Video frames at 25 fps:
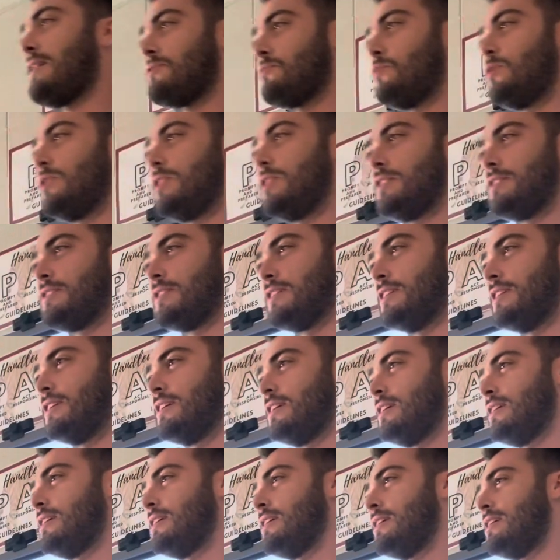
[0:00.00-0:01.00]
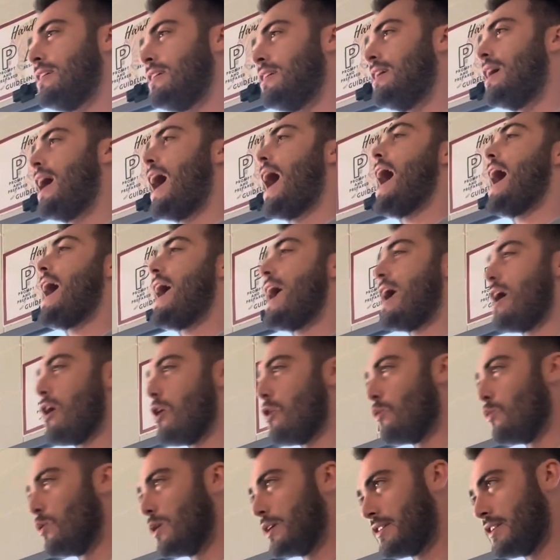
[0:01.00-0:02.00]
What is it? Air
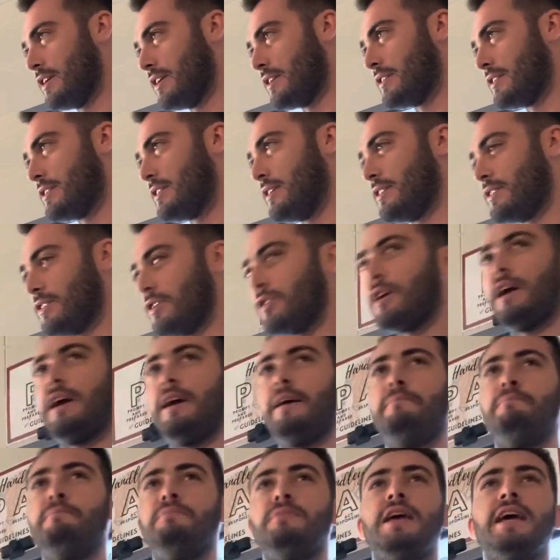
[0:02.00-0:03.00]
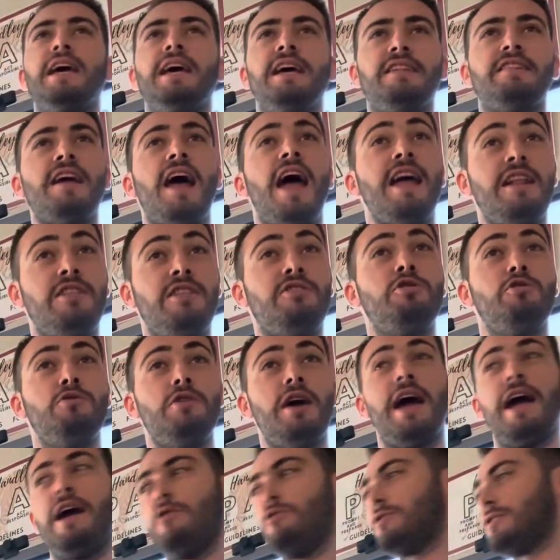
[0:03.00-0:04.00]
resistance, okay? It's due to
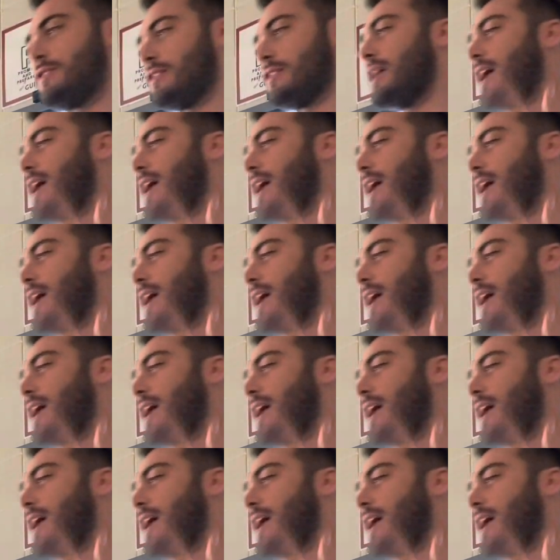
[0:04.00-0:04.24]
air resistance.